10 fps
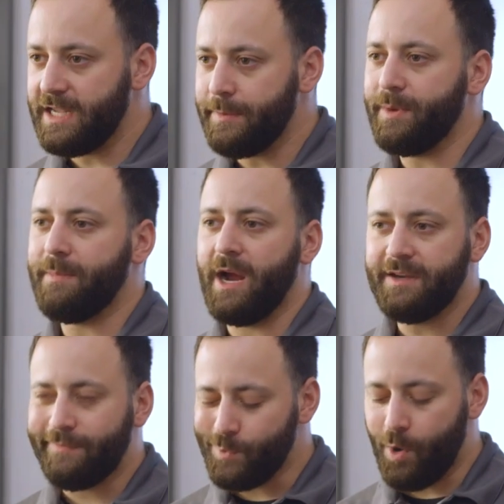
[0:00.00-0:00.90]
to keep in mind
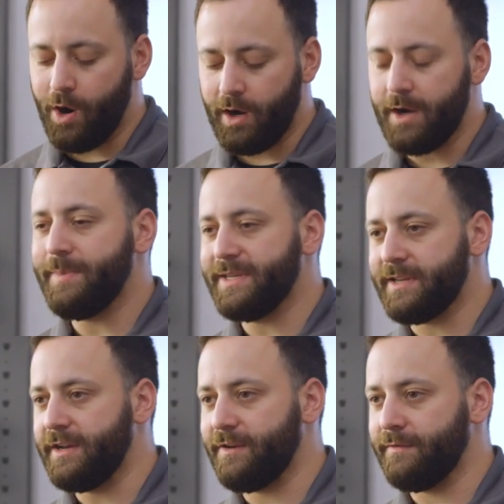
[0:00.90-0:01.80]
if you are on a bit
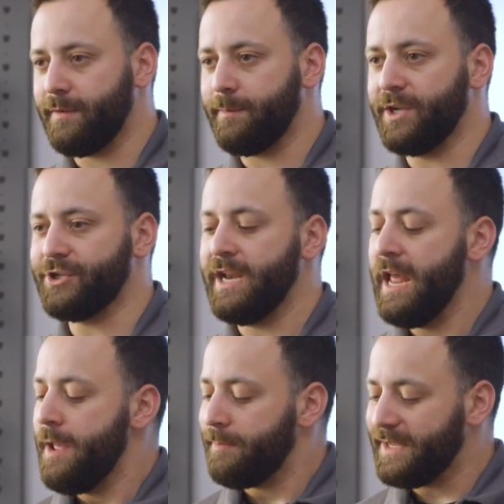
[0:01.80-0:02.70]
tighter of a budget,
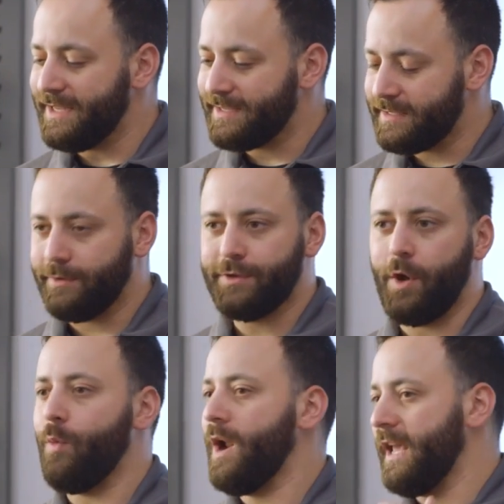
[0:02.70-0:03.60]
but you still
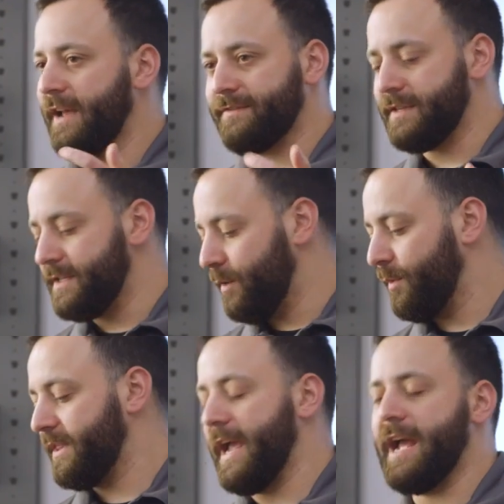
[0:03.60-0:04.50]
don't want to have to deal
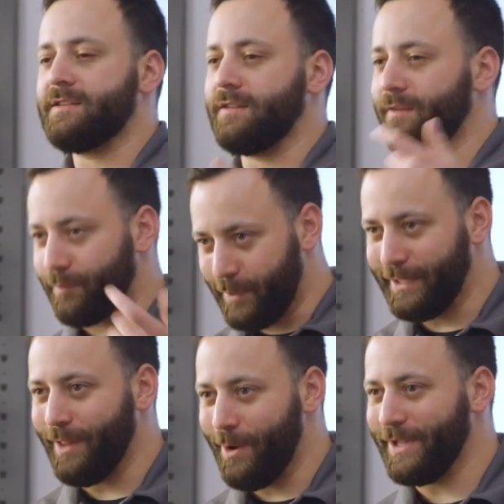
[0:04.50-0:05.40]
with the hassle of
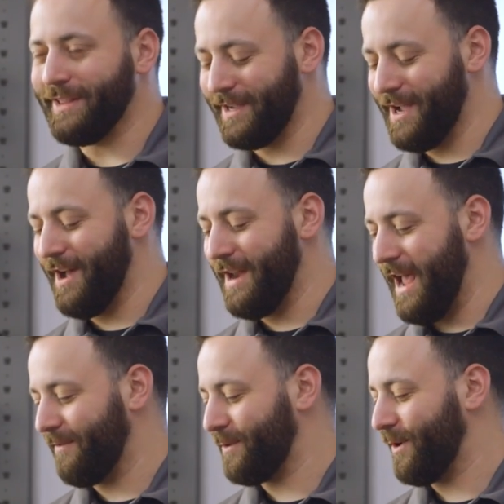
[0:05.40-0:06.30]
reloading the gun
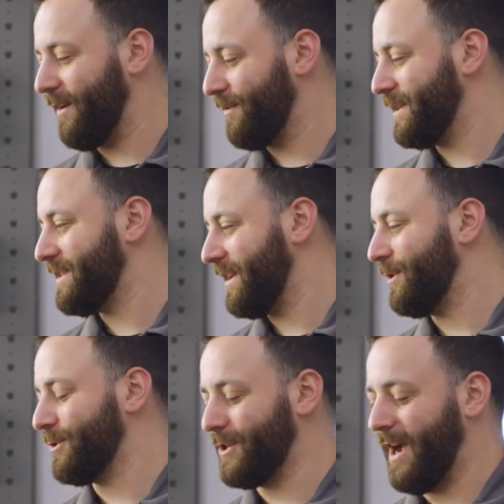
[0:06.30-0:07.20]
after every
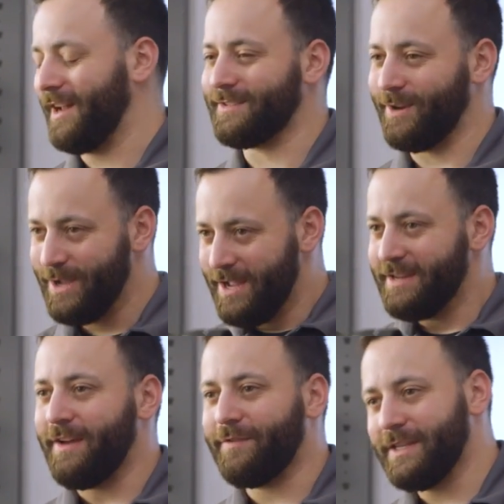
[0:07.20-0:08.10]
single shot. So
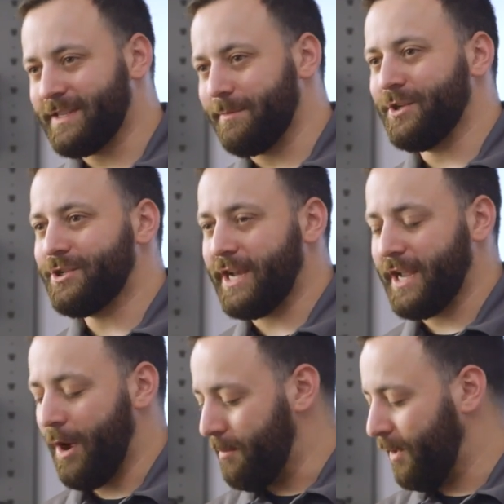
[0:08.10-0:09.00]
definitely something to check
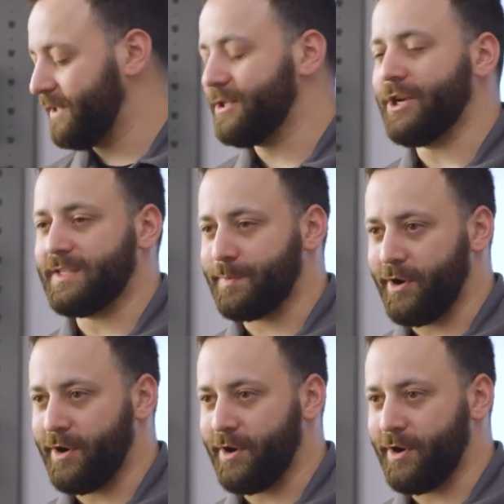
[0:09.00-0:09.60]
out, multi-shot